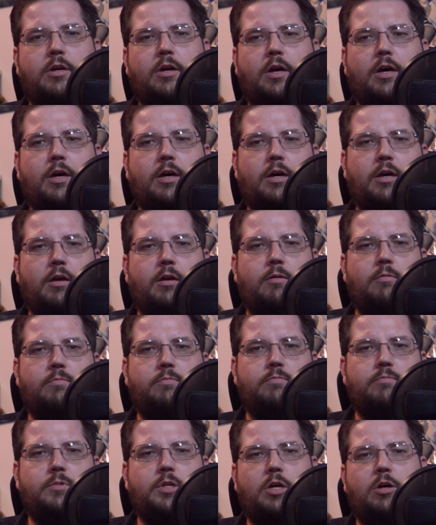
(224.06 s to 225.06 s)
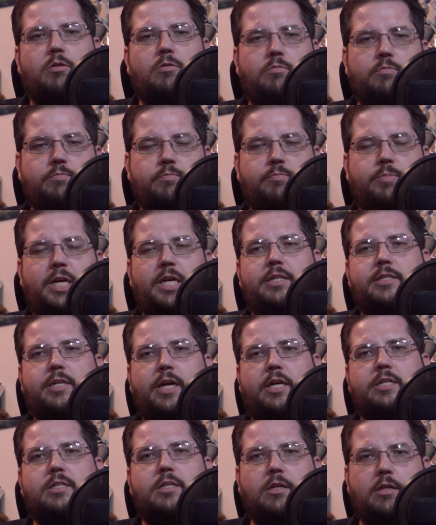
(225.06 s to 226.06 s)
uh, you know, being
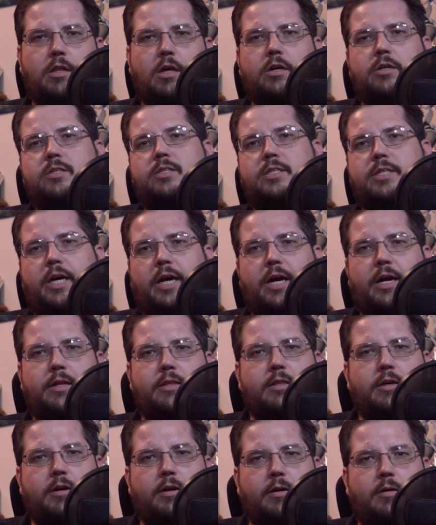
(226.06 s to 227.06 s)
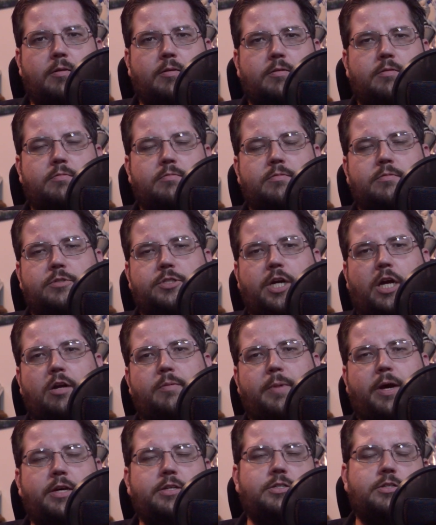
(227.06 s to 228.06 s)
tested alongside their Shadow
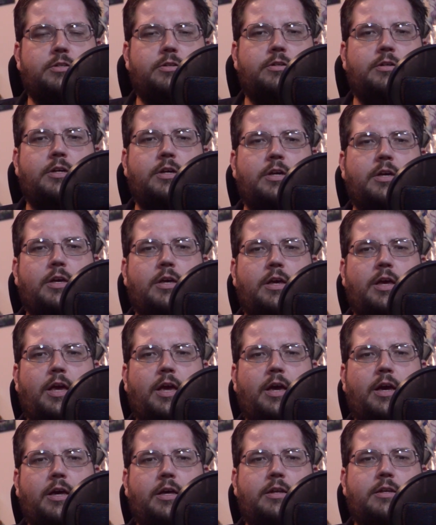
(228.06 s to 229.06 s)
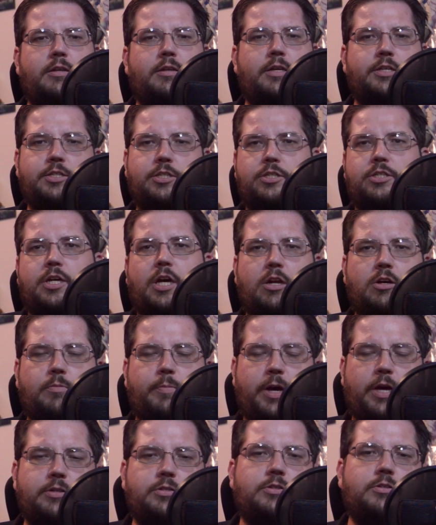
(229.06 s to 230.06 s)
Master. And it's the Shadow
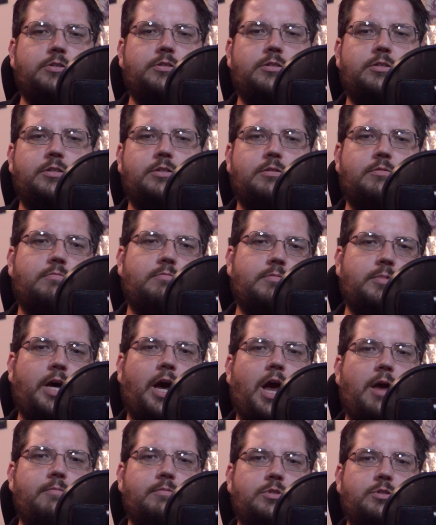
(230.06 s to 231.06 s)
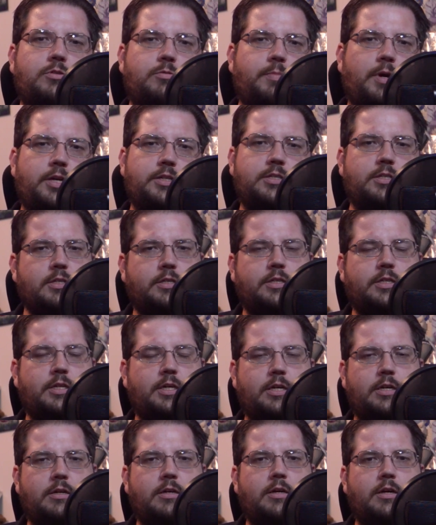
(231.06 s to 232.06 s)
Master's time to
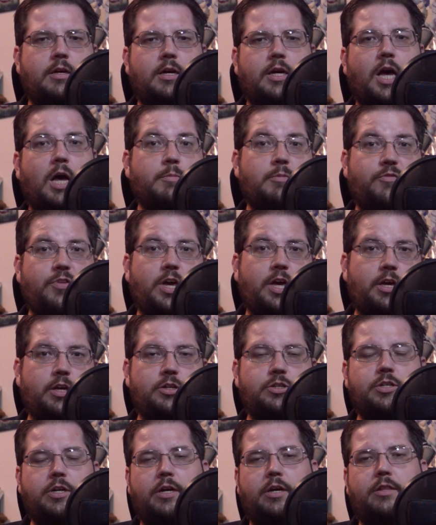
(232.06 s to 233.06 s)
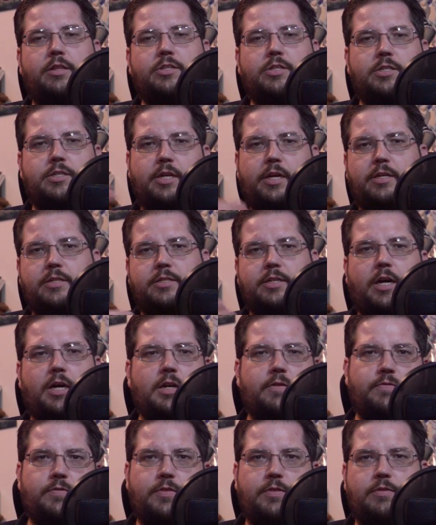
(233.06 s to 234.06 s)
basically come of age. And this is a sign
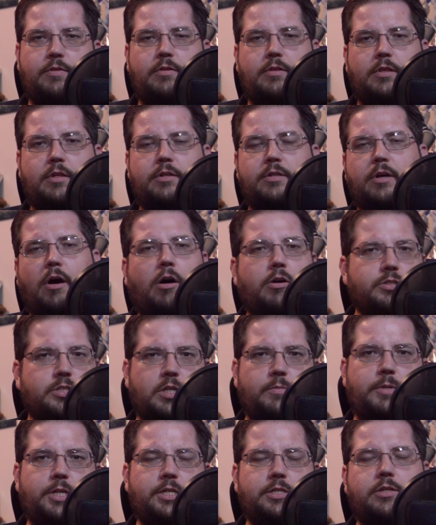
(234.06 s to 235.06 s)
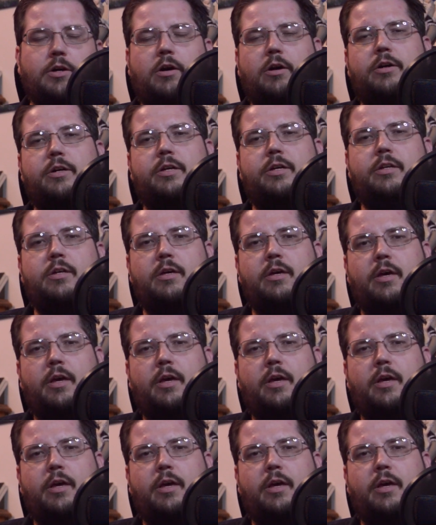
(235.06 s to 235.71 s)
if the doll's going to be discarded,